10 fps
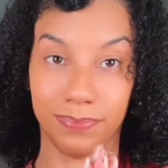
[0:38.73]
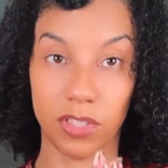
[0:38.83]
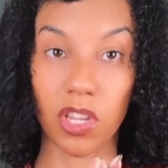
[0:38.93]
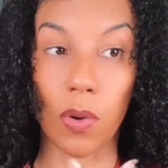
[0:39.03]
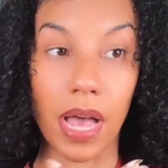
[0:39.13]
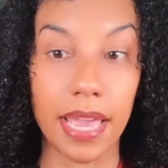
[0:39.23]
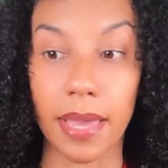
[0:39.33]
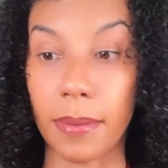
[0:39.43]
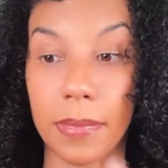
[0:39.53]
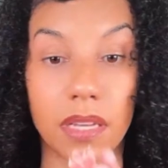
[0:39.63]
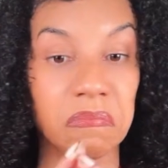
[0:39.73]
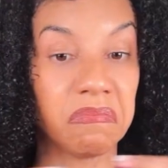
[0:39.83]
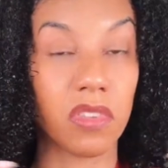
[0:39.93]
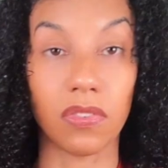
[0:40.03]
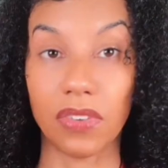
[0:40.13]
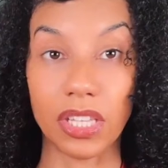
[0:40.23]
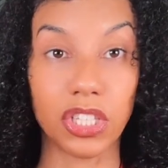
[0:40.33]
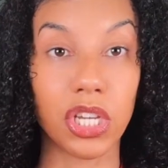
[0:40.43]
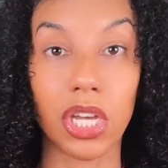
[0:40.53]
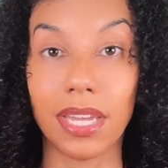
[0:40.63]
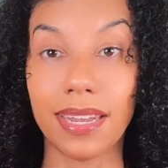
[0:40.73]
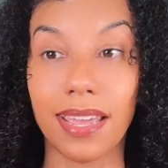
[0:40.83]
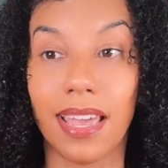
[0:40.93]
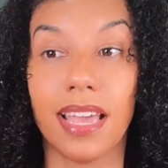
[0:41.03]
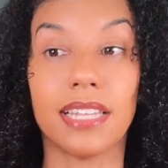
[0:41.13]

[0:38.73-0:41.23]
So I am feeling good.